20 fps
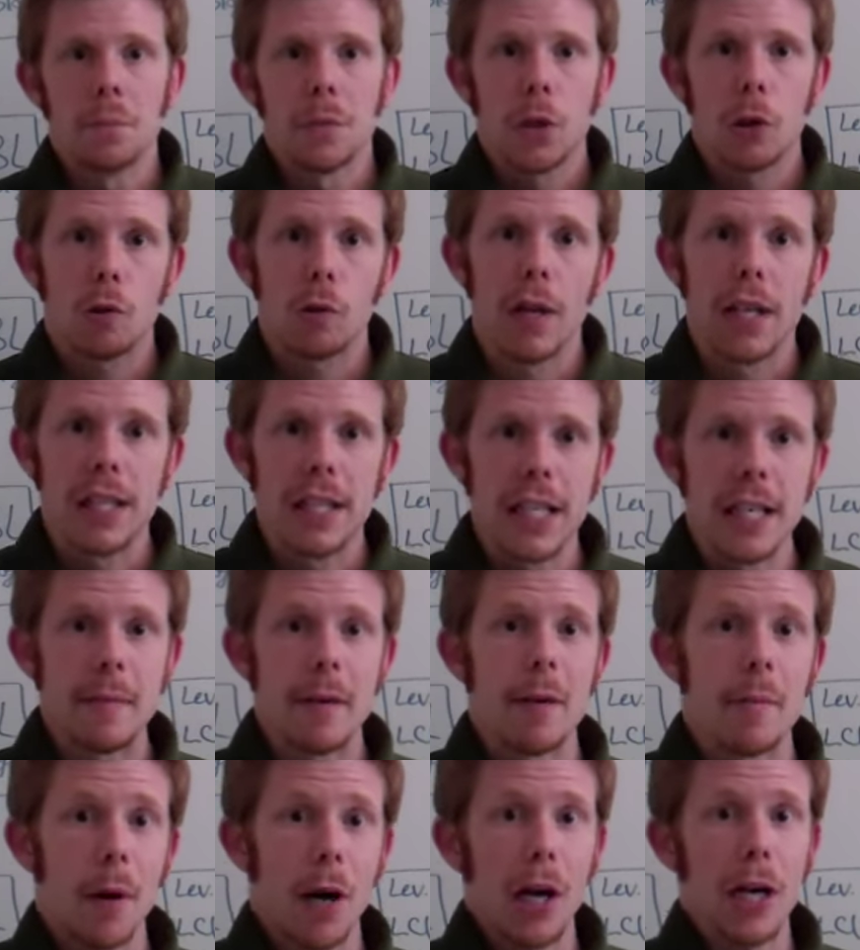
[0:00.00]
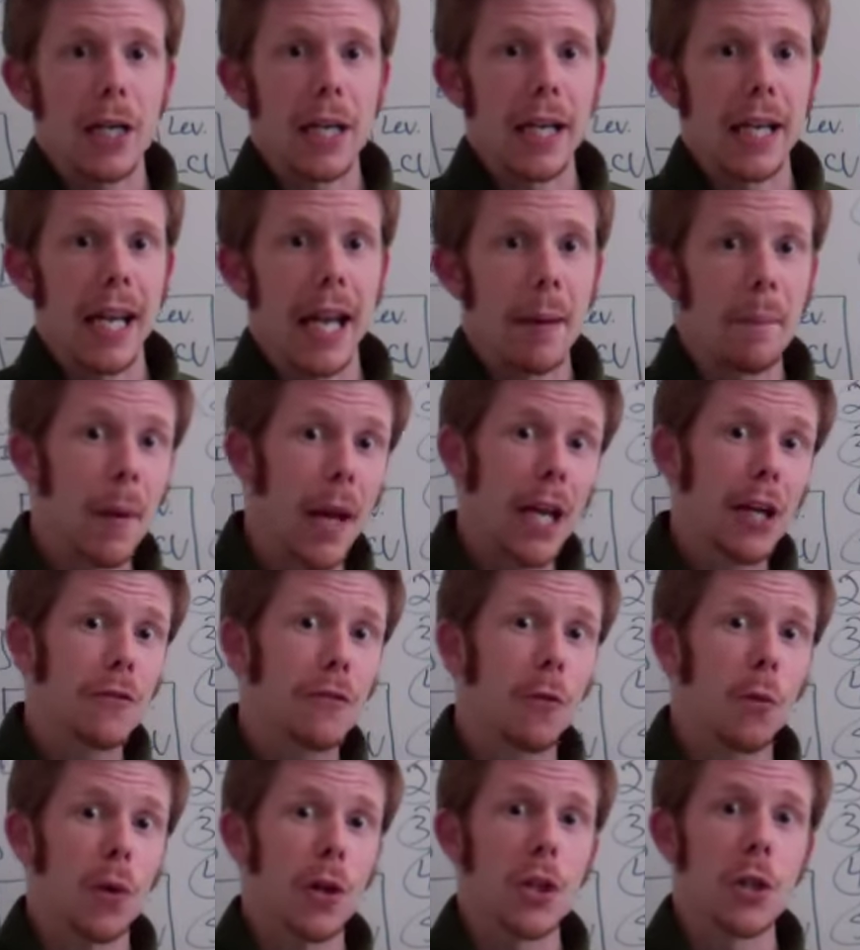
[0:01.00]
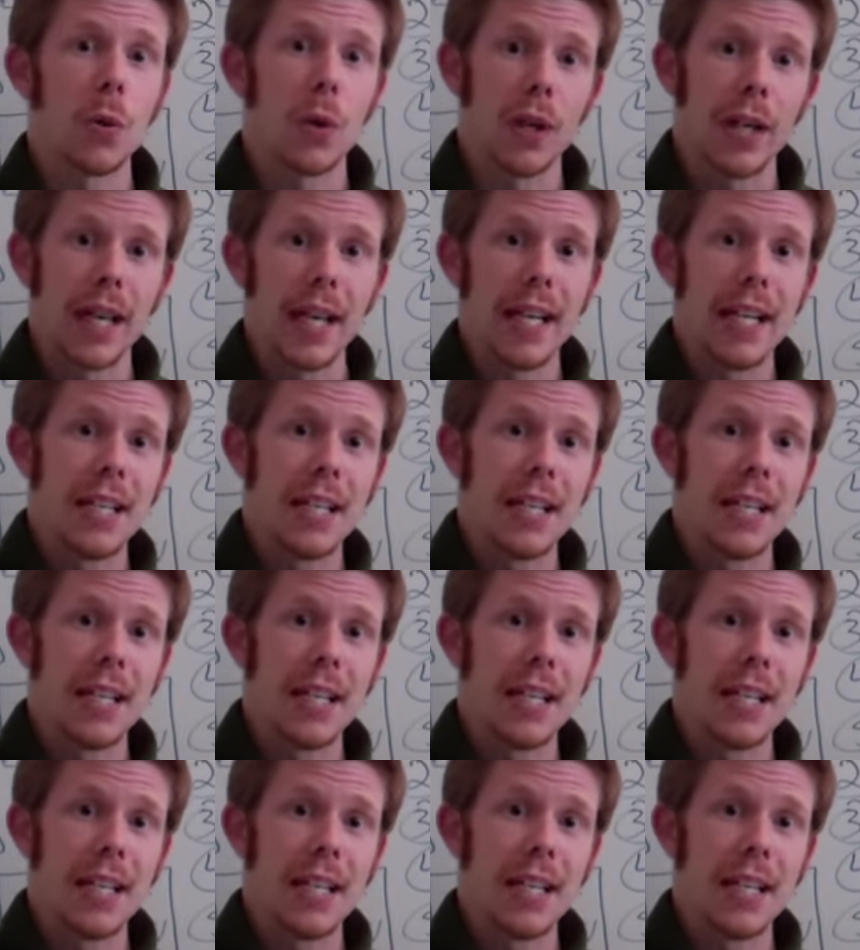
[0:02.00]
create an email marketing campaign for you or get